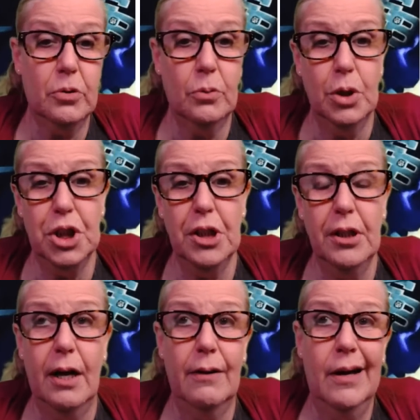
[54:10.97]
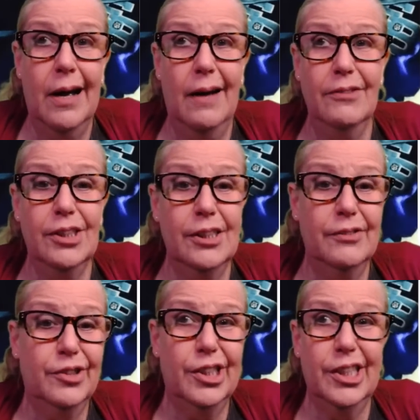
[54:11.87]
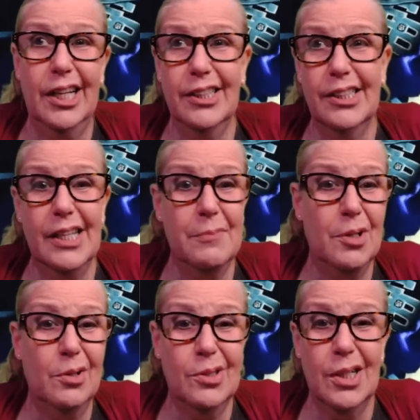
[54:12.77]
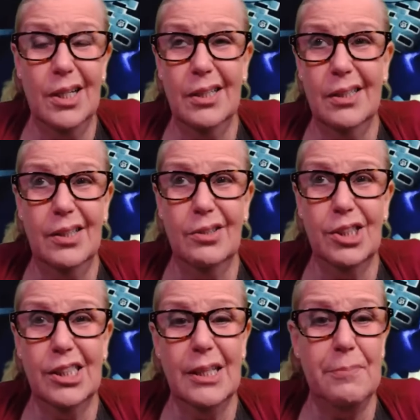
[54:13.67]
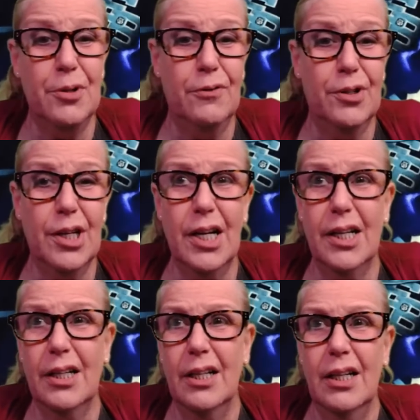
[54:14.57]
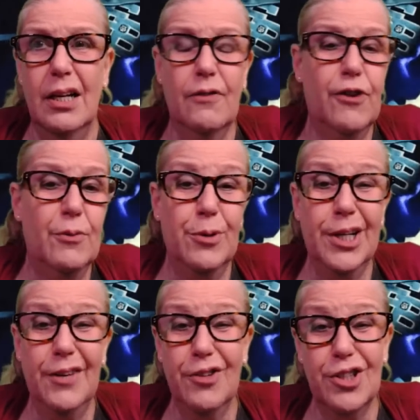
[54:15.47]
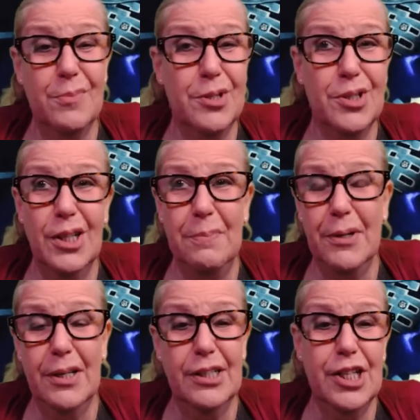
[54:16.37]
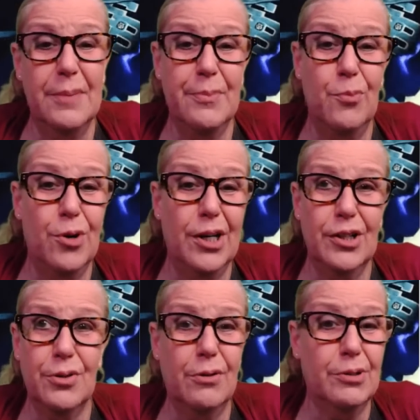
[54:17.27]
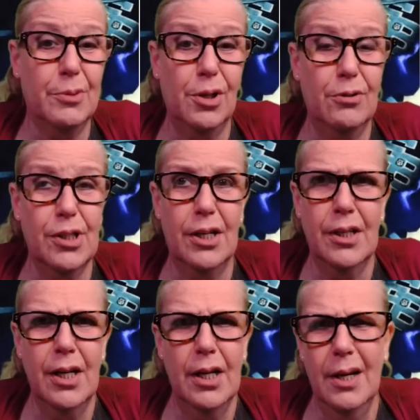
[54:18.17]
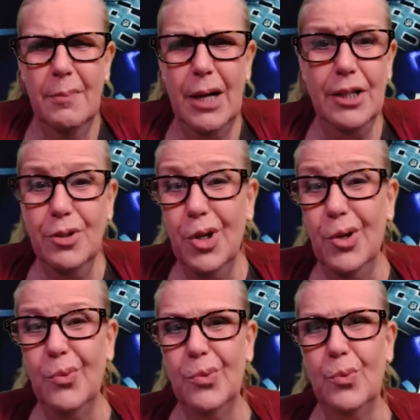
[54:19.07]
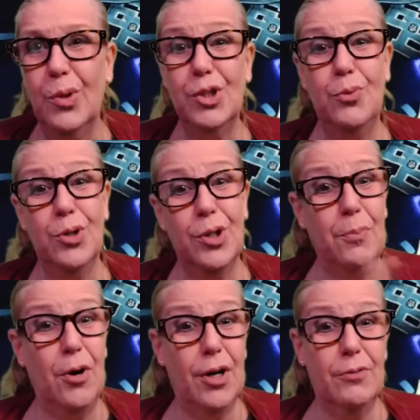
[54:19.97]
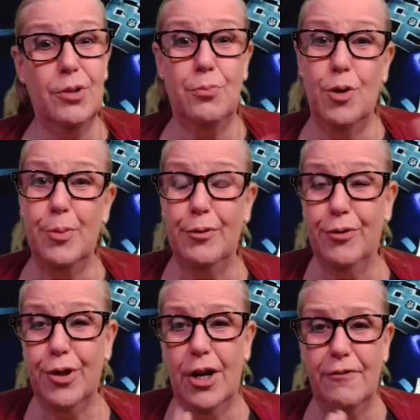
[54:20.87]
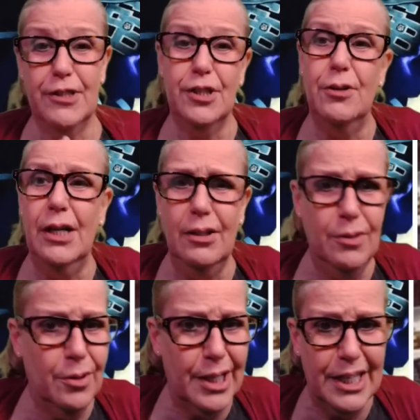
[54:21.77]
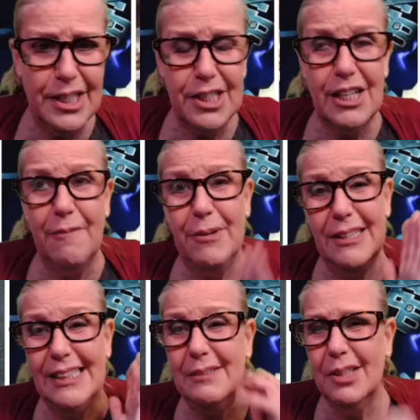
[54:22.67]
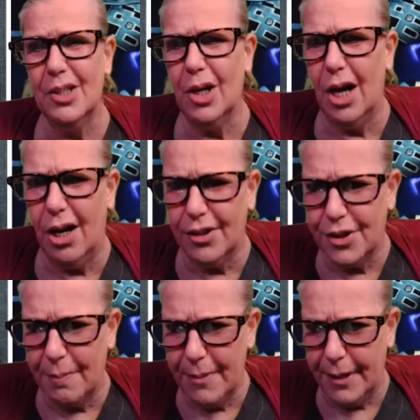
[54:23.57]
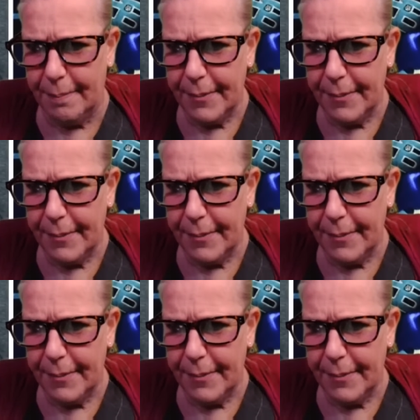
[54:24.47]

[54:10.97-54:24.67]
would she? Uh, obviously, if she had the same clothes on, you know, she slept overnight, a friend would have given her something to sleep in, and she got up in the morning to throw some clothes on. But I don't know what she wore to the party was appropriate for the office. So I don't know any of this stuff, but it seems a little odd to me.